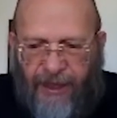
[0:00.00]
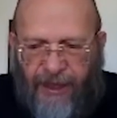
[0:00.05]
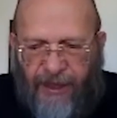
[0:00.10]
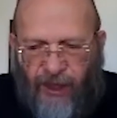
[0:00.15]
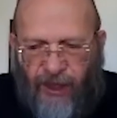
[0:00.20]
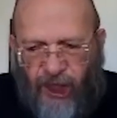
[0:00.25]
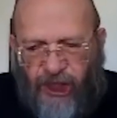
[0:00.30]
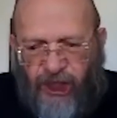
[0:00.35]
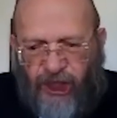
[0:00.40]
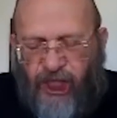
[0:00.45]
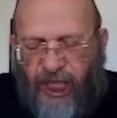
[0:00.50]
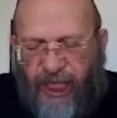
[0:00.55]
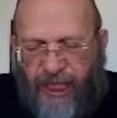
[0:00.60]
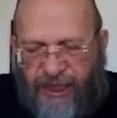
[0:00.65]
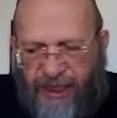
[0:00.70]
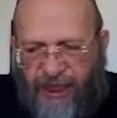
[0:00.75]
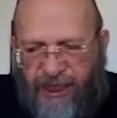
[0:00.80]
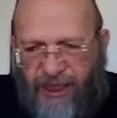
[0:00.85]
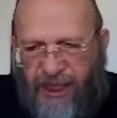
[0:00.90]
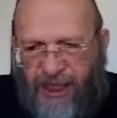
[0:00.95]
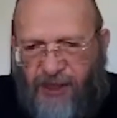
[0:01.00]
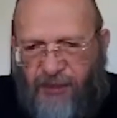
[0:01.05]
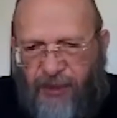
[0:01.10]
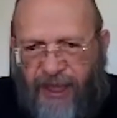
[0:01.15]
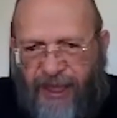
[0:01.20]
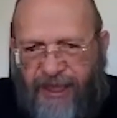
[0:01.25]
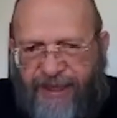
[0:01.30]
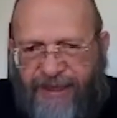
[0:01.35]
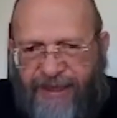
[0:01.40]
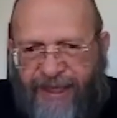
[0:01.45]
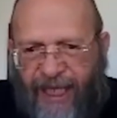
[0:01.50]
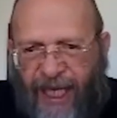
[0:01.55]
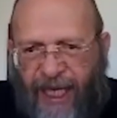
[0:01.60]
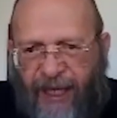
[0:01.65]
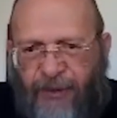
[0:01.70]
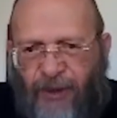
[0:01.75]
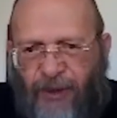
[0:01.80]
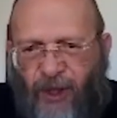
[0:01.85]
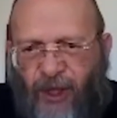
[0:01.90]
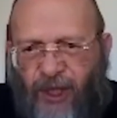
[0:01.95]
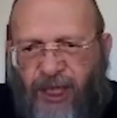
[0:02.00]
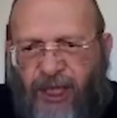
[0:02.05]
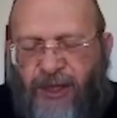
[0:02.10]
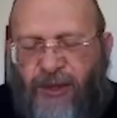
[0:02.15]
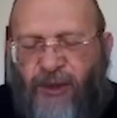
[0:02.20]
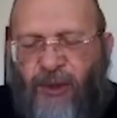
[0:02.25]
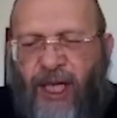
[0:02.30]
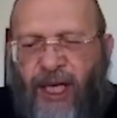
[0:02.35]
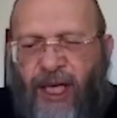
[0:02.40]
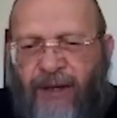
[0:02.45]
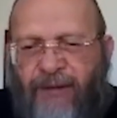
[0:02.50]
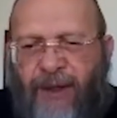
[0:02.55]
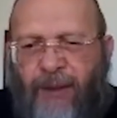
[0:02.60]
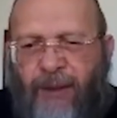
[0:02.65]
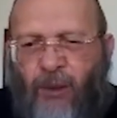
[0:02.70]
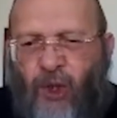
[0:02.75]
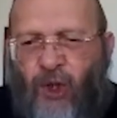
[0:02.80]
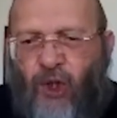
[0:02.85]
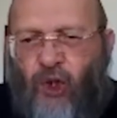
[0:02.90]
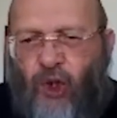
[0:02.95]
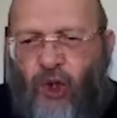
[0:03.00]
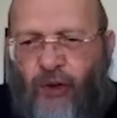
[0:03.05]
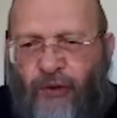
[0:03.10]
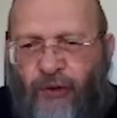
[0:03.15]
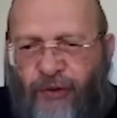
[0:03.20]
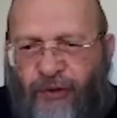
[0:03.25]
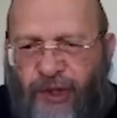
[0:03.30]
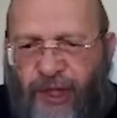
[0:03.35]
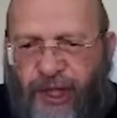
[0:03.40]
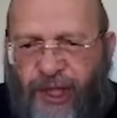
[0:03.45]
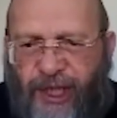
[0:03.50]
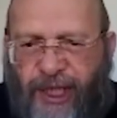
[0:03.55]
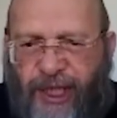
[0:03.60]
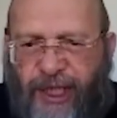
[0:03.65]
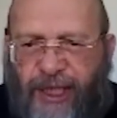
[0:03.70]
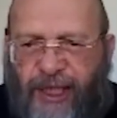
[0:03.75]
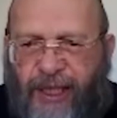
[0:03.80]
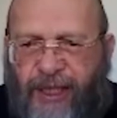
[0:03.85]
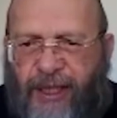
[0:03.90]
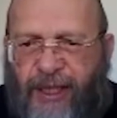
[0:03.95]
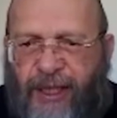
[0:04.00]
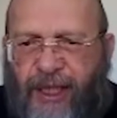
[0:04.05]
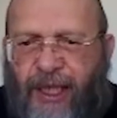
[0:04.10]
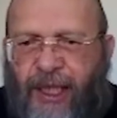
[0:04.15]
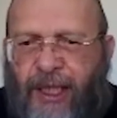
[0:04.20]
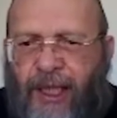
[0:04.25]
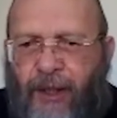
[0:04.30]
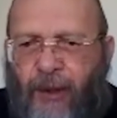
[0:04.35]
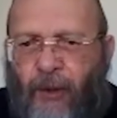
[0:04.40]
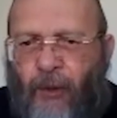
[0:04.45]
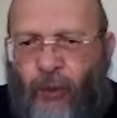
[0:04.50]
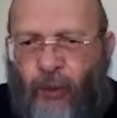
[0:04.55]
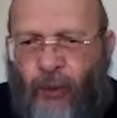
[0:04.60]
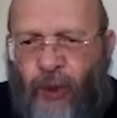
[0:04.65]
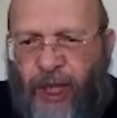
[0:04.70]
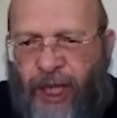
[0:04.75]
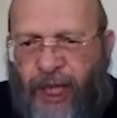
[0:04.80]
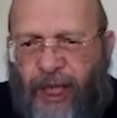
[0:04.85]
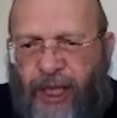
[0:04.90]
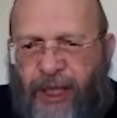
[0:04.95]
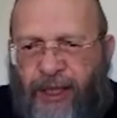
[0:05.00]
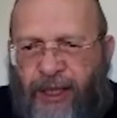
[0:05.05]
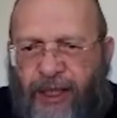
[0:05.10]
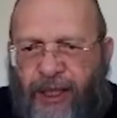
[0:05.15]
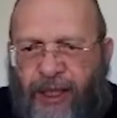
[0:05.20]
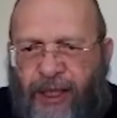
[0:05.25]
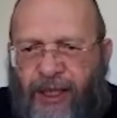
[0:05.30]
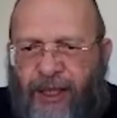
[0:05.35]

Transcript: not changing the space-time, only to have a more convenient way